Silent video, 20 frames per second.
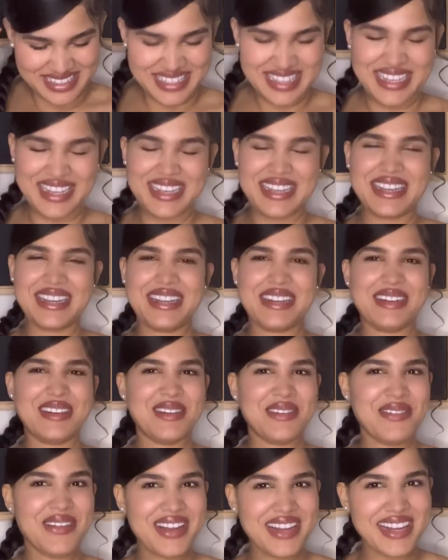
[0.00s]
Like, oh
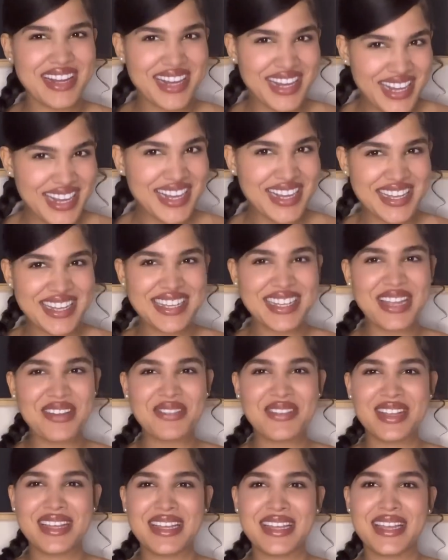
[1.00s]
my God, they
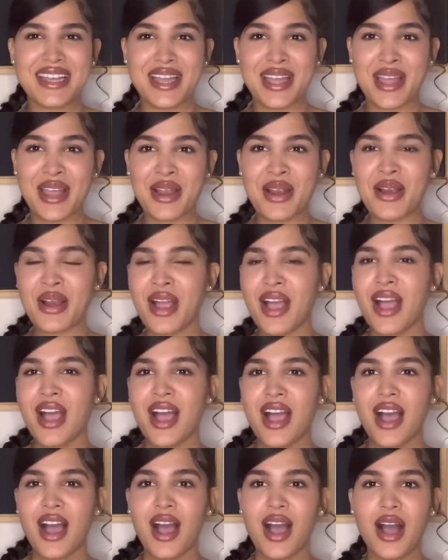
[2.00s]
really care.
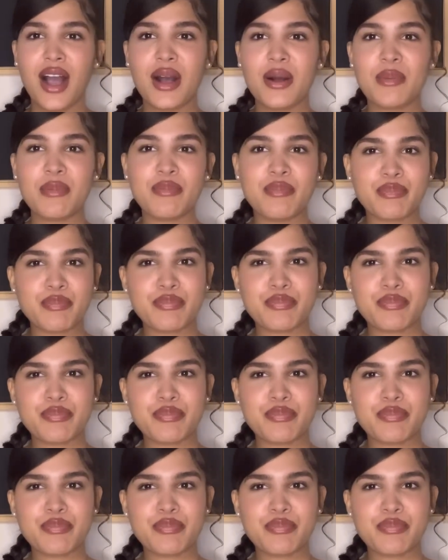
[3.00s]
Um,